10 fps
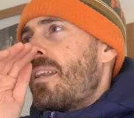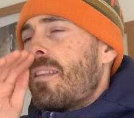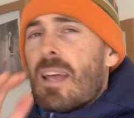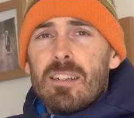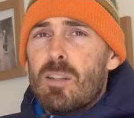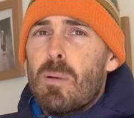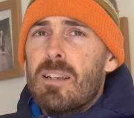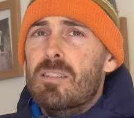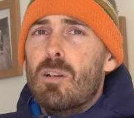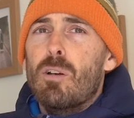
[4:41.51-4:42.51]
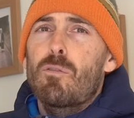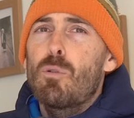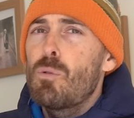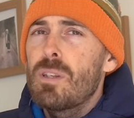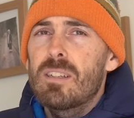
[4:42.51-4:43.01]
That's the place to look for
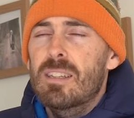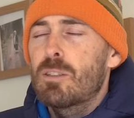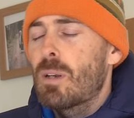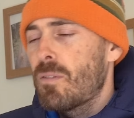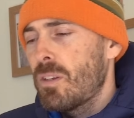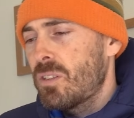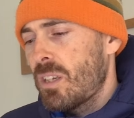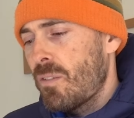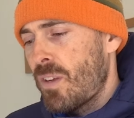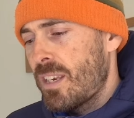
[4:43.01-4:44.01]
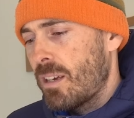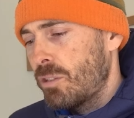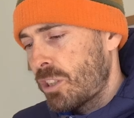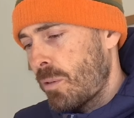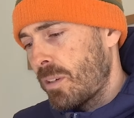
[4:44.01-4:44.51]
all these things. Whenever you see a video
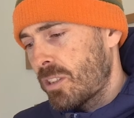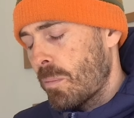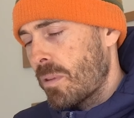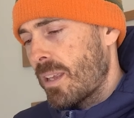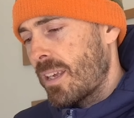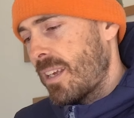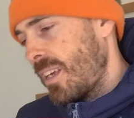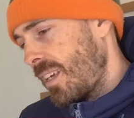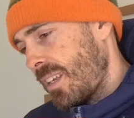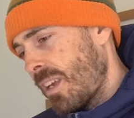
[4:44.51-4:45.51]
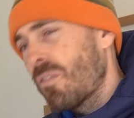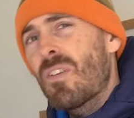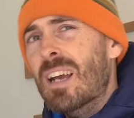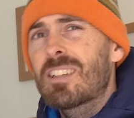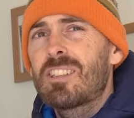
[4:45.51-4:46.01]
showing something,
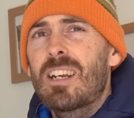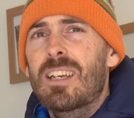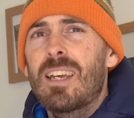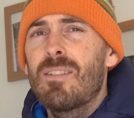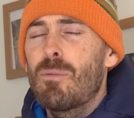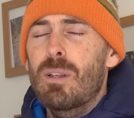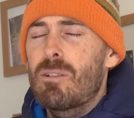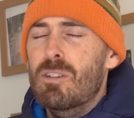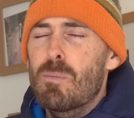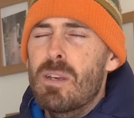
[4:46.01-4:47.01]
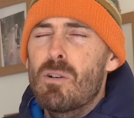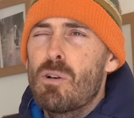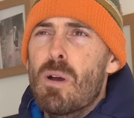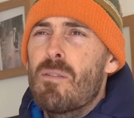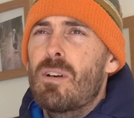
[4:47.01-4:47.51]
fact check it, whether it's me or
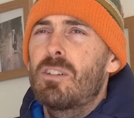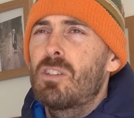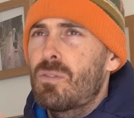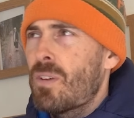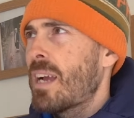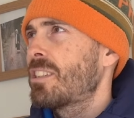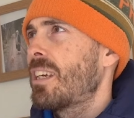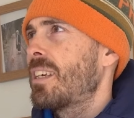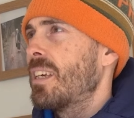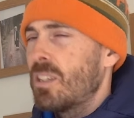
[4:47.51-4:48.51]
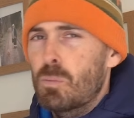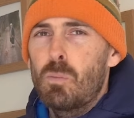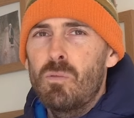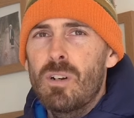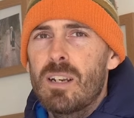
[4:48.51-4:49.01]
whoever, just fact check it. It's
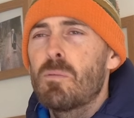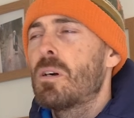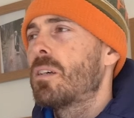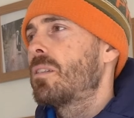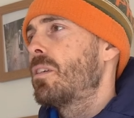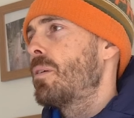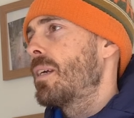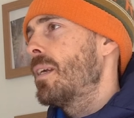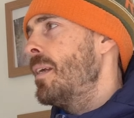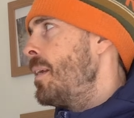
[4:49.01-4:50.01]
really worth doing.